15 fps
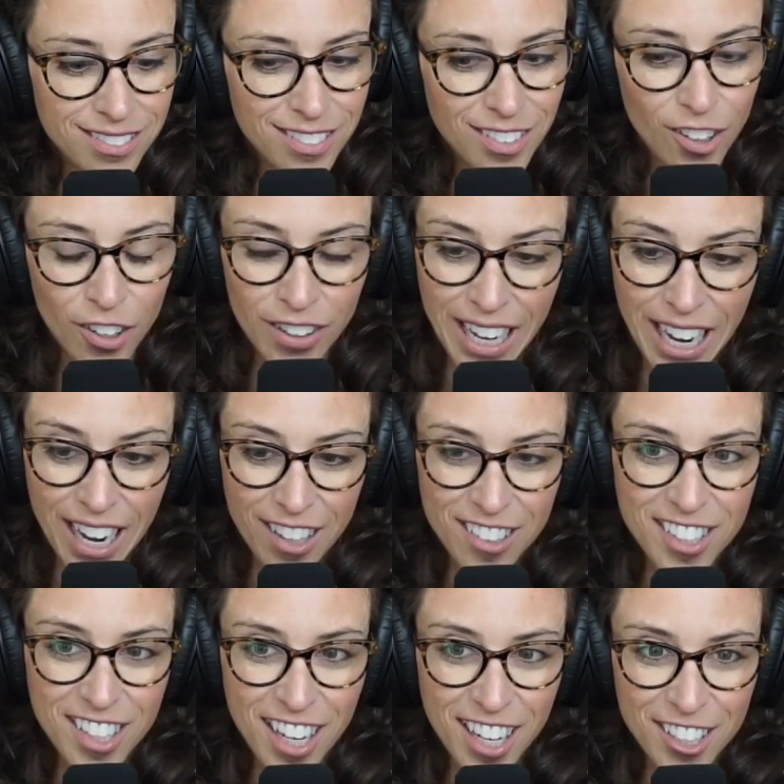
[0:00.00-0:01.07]
on the
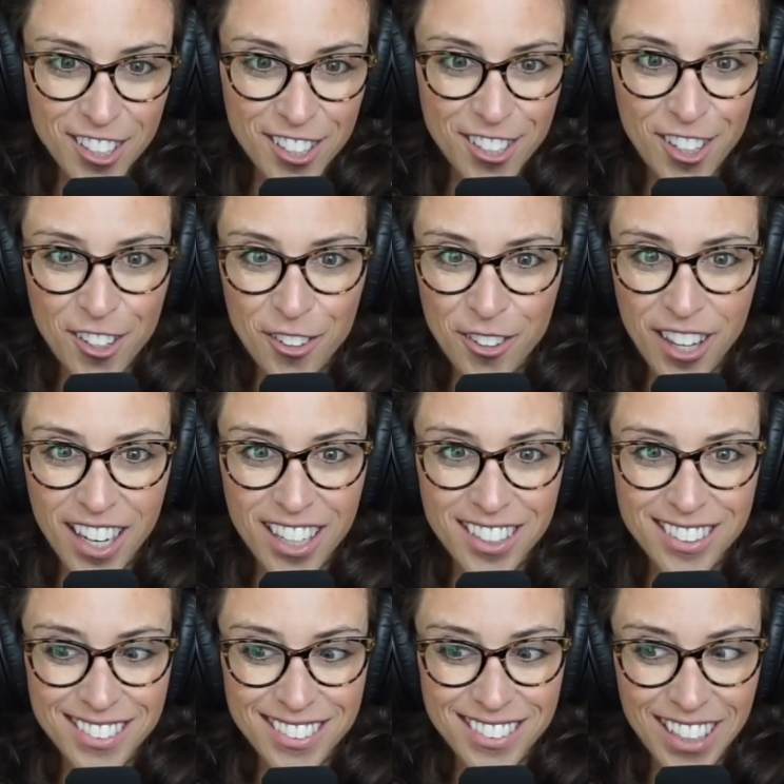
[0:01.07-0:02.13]
outside show that
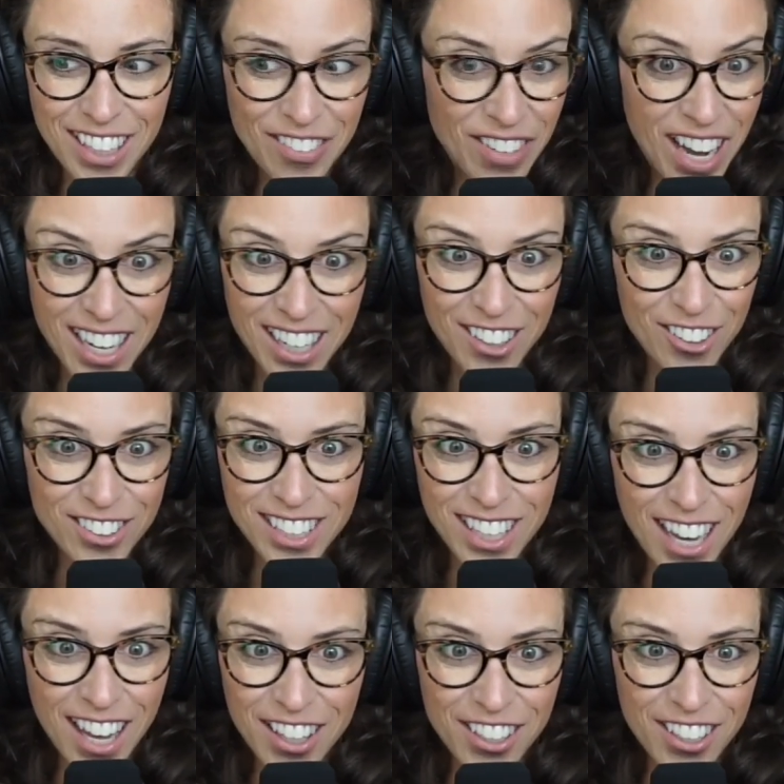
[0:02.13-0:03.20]
they've got it all
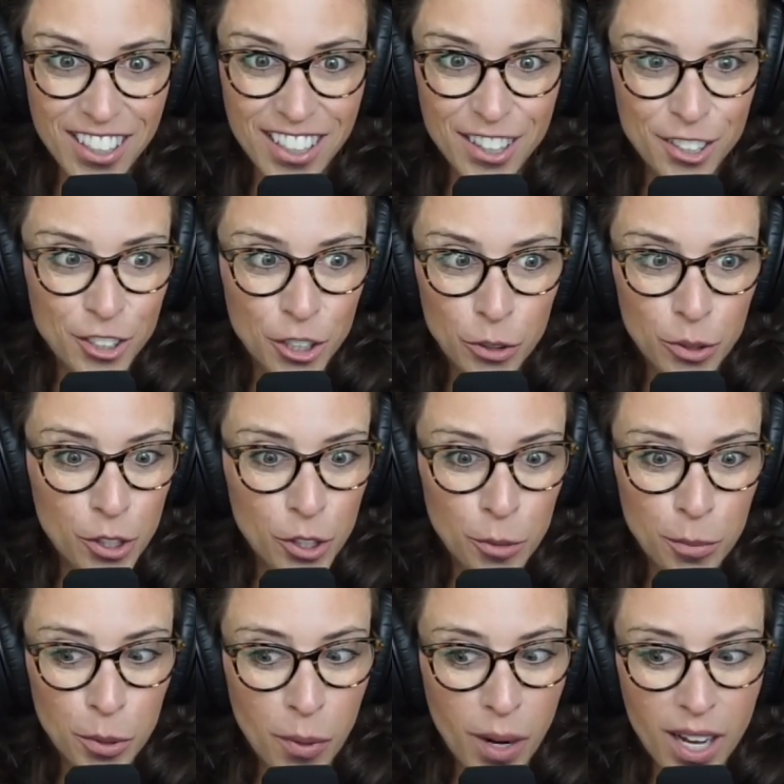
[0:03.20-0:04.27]
together and they're doing
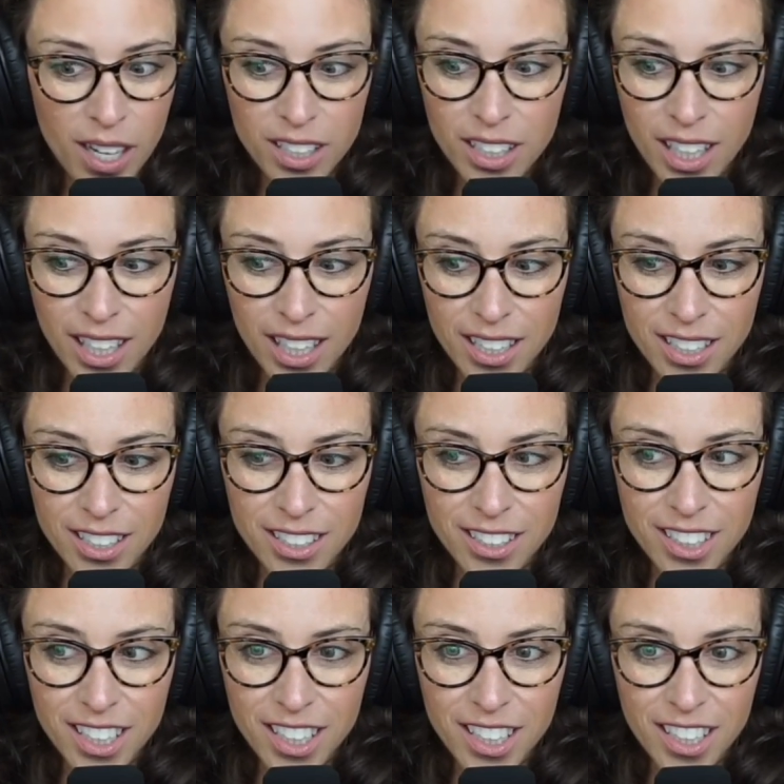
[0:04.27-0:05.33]
super well and
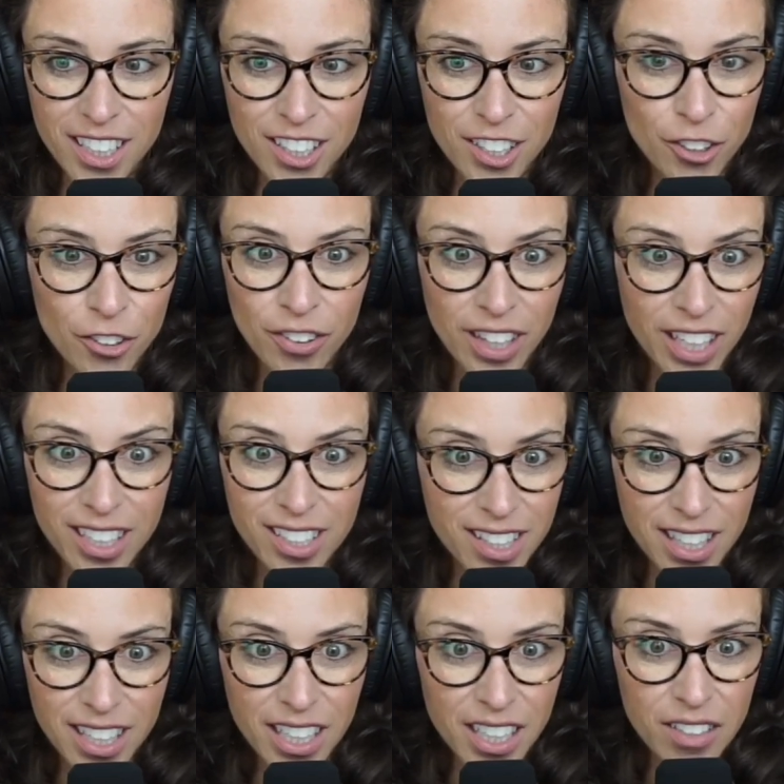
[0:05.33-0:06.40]
you're thick as
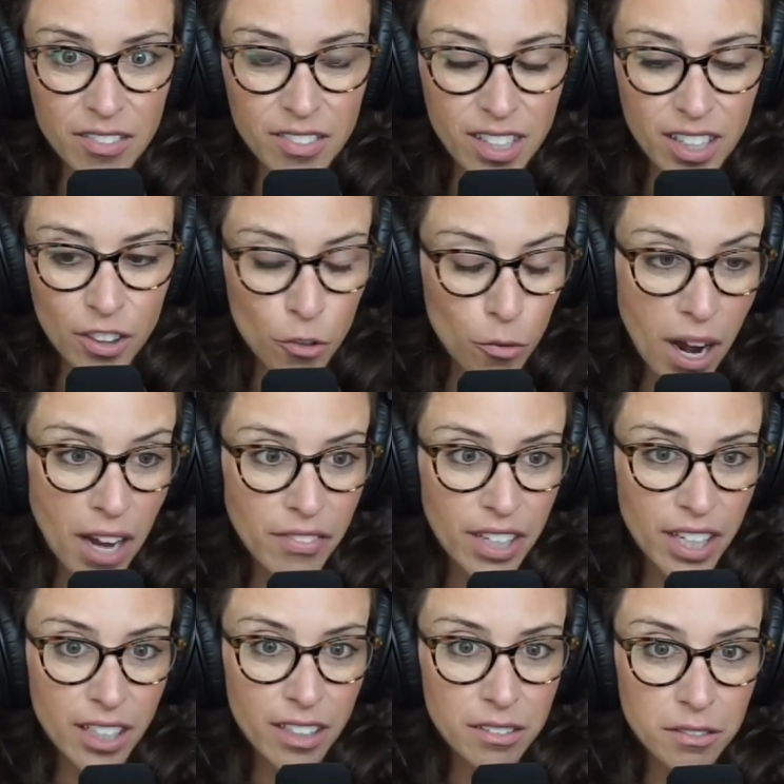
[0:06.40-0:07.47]
thieves and
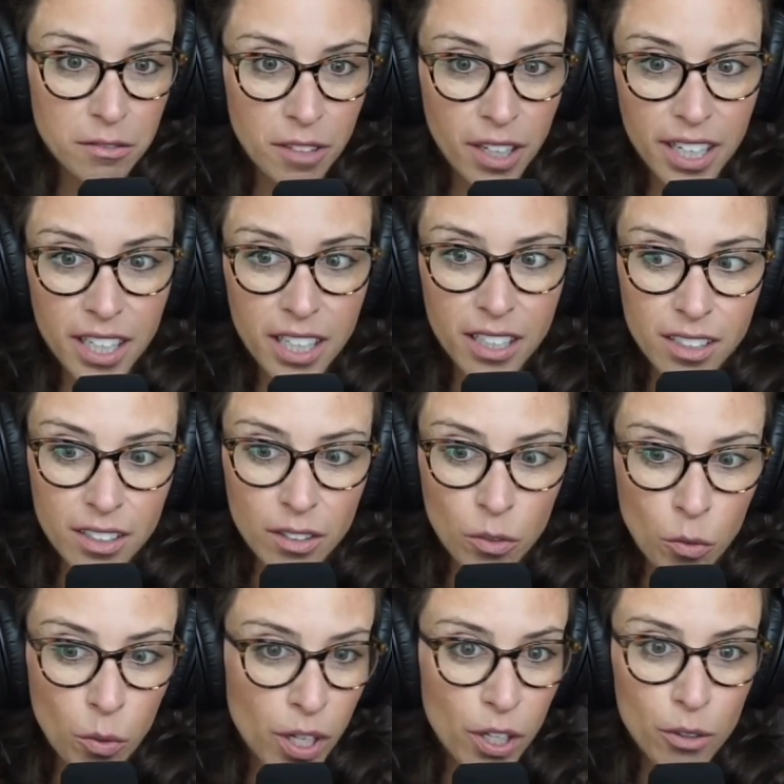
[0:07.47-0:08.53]
thriving, right?
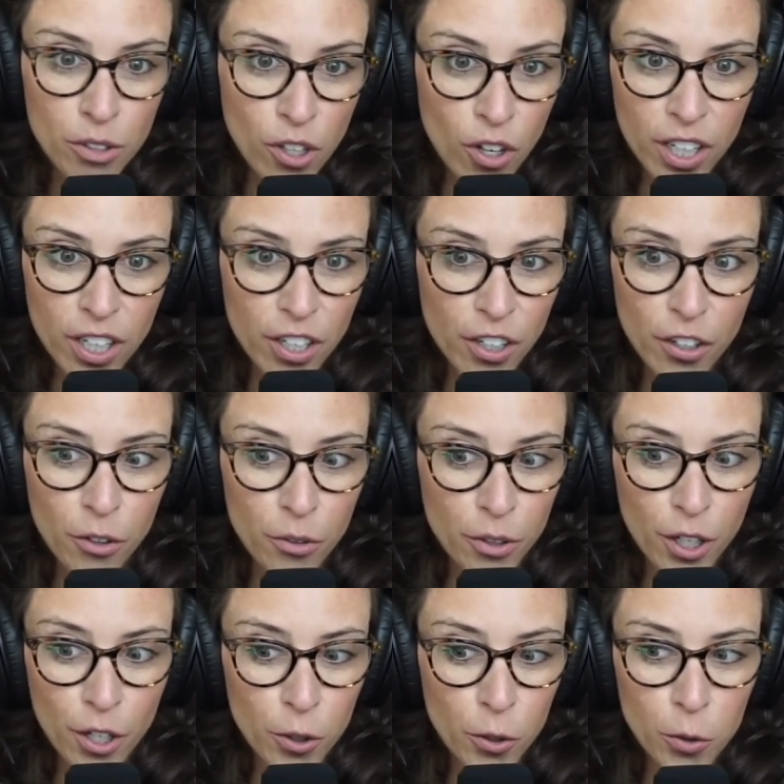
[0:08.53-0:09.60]
What goes on in our own
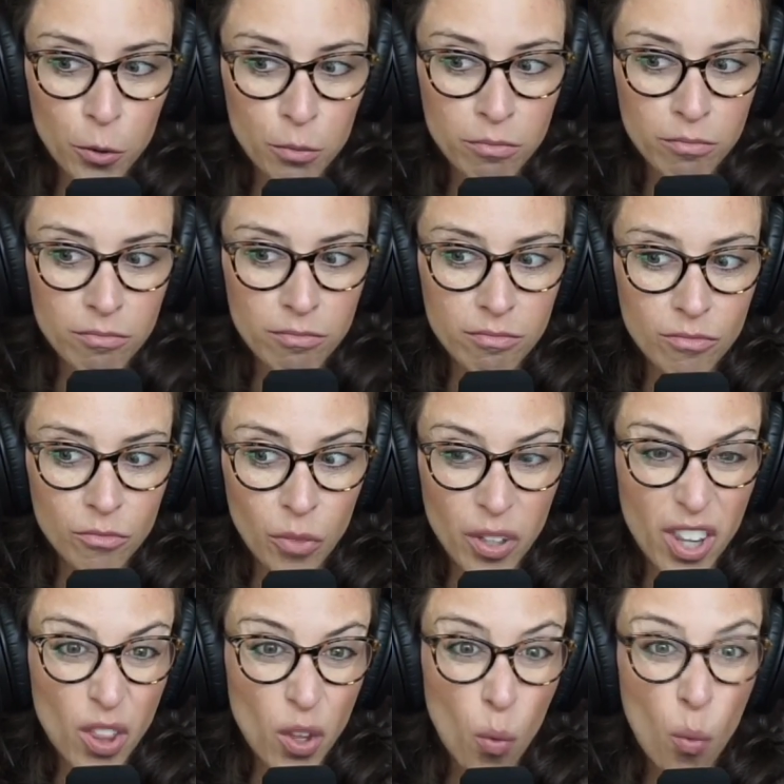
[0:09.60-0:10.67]
home
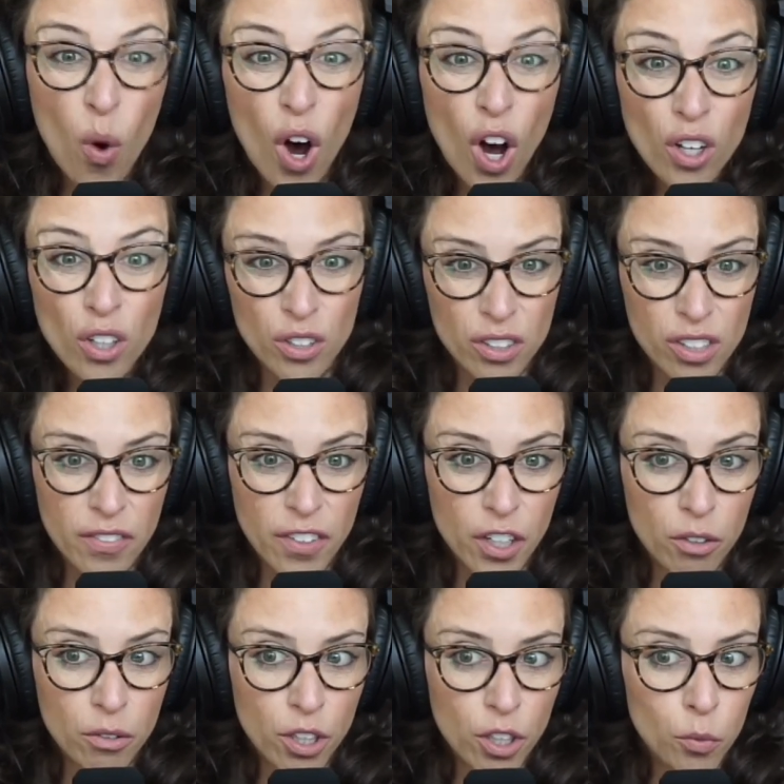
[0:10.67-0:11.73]
within the walls of our
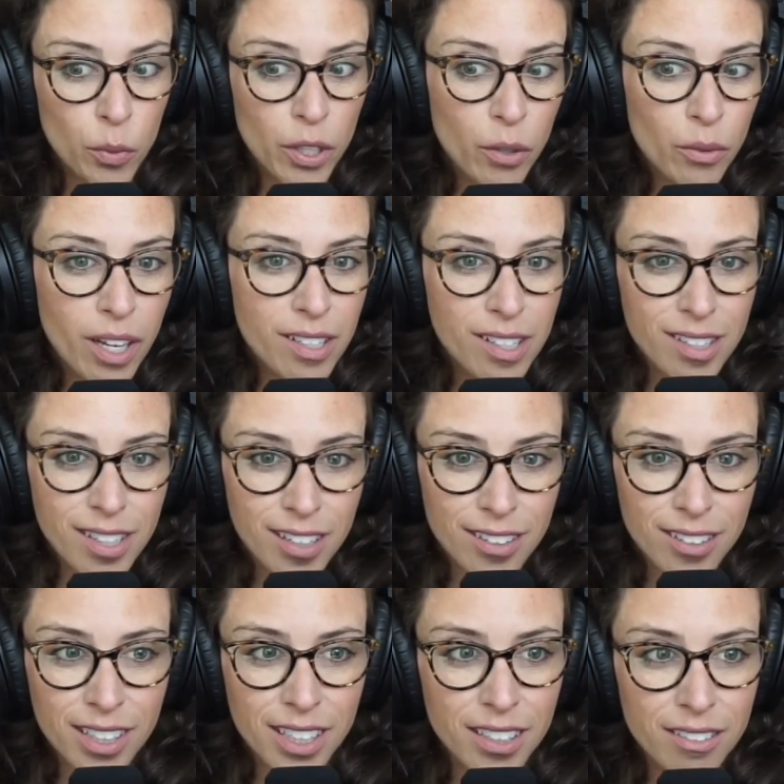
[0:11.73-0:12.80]
own home, we don't
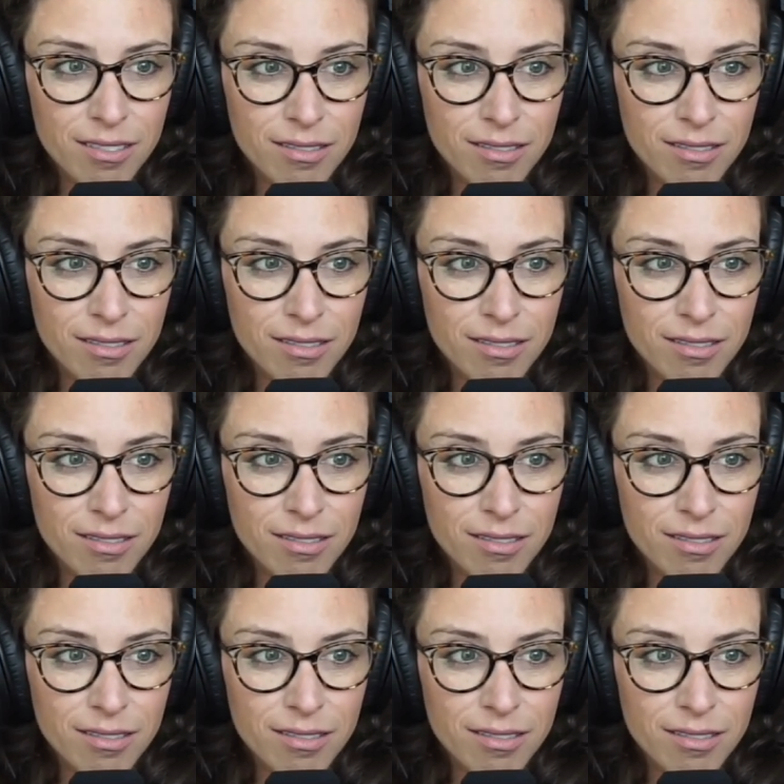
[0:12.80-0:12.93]
necessarily